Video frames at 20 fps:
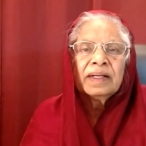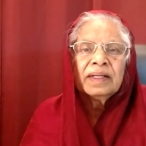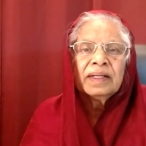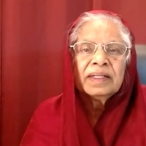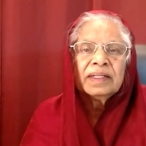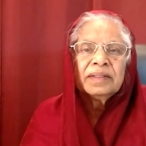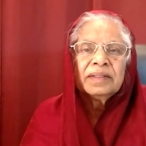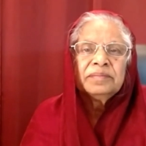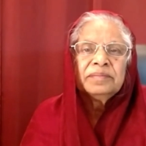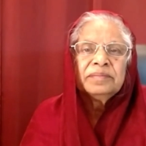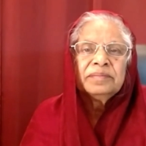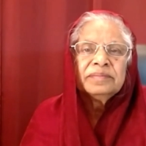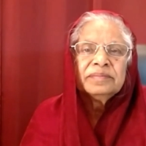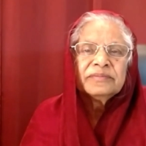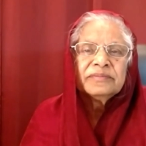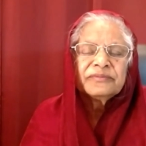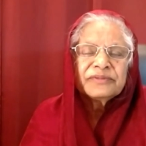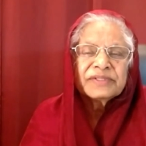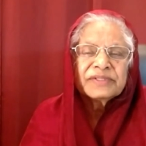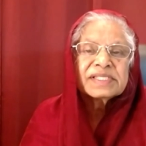uh,
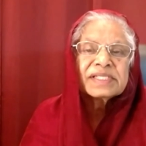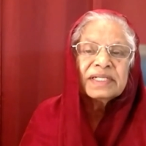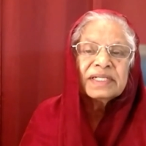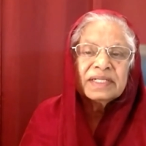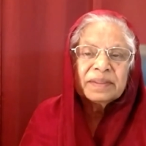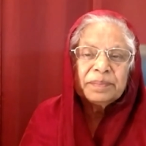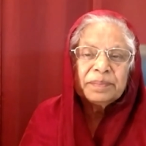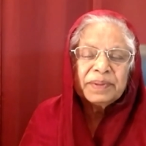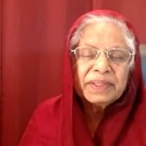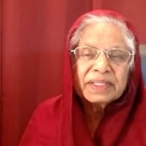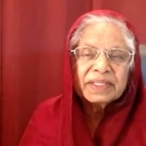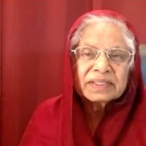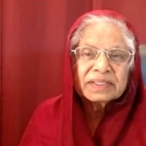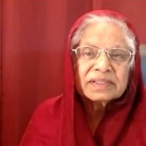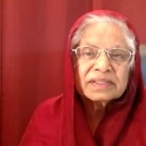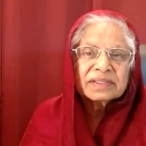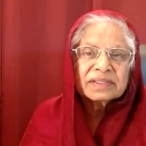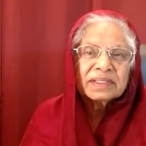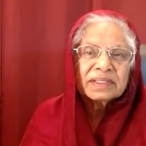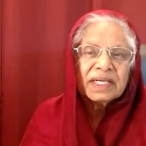physical
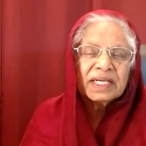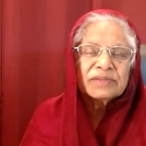appearance.